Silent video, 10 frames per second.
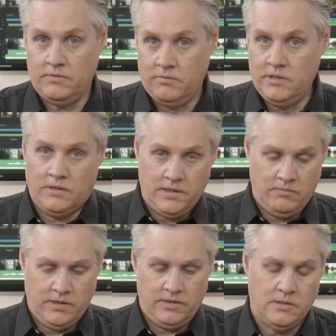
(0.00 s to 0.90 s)
to originally
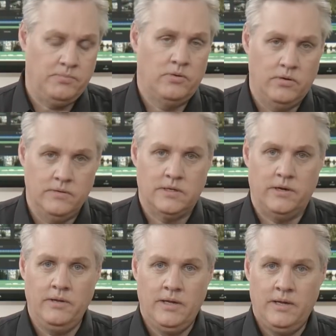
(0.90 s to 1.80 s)
really support.
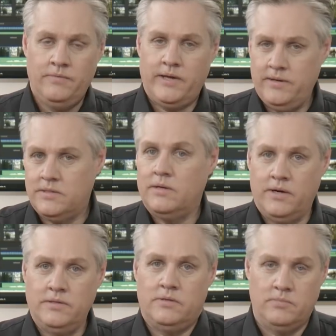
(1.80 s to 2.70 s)
So that in some
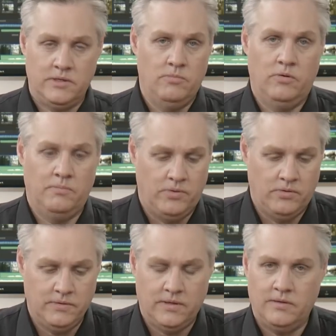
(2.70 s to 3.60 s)
ways is almost more
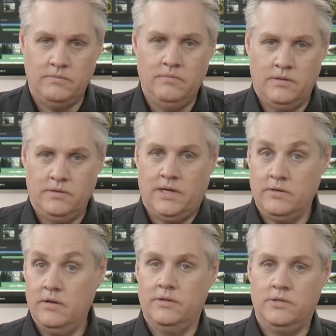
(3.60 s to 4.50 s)
important than the
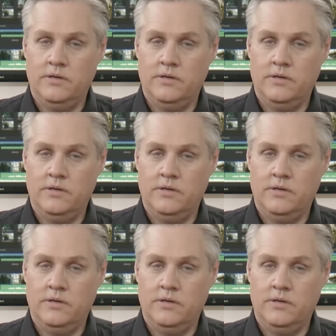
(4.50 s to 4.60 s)
technology.